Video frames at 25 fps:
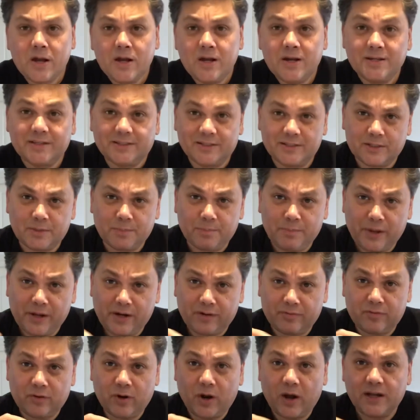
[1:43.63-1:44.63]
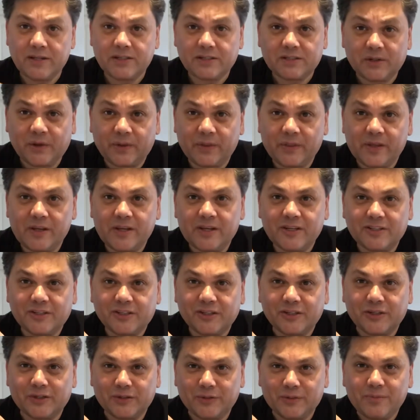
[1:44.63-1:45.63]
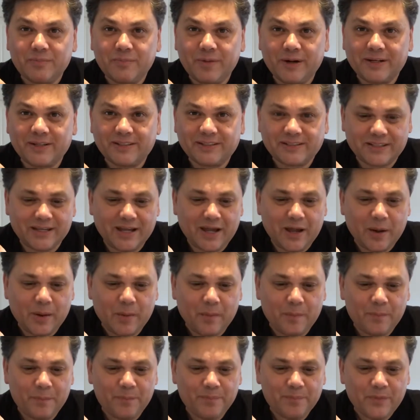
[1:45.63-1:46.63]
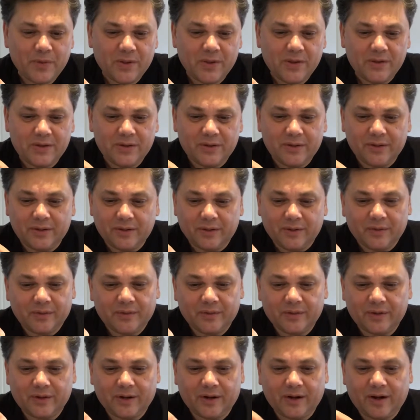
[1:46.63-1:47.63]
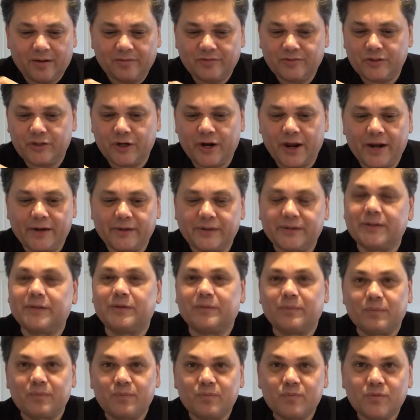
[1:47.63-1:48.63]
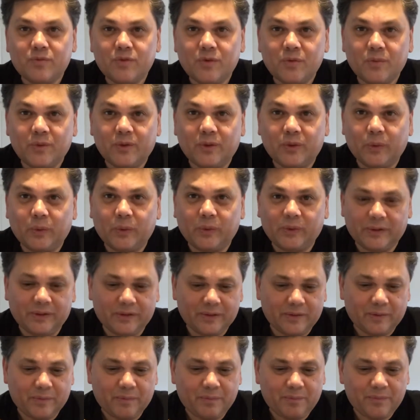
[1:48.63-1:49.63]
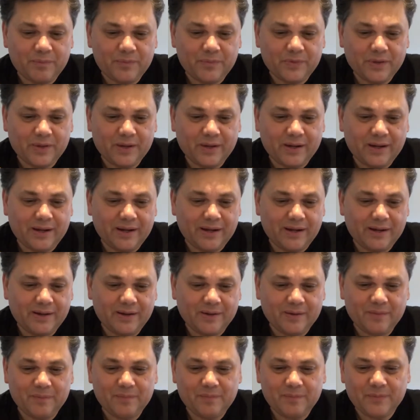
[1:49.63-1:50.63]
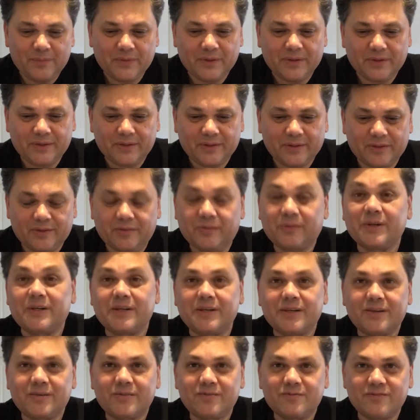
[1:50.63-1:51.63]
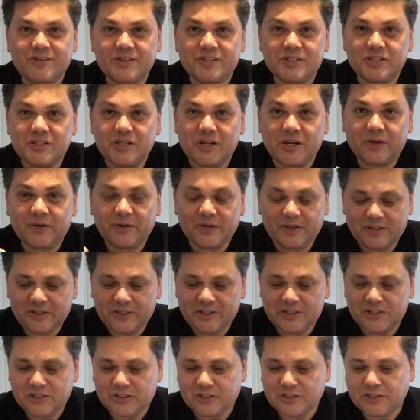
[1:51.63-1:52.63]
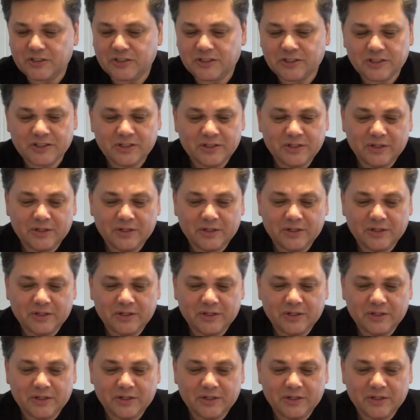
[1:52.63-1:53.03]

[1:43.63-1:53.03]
There's a bit of rice on there too, but you know, I've drowned it with all the 3 vegetarian dishes.